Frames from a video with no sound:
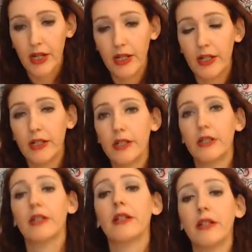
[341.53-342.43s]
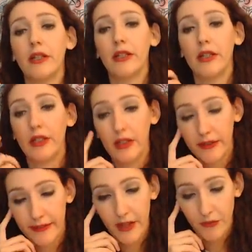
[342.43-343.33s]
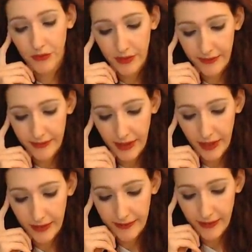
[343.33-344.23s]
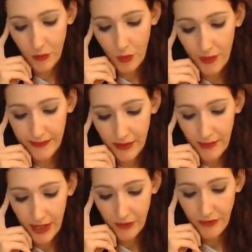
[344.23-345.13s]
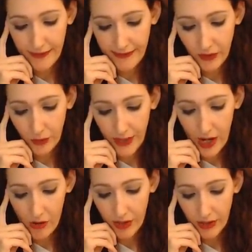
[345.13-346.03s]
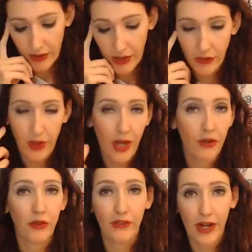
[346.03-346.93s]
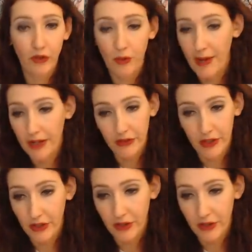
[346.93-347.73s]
Uh, it's definitely seeing that someone wants to manifest the reality. Either that or there's actual magic here.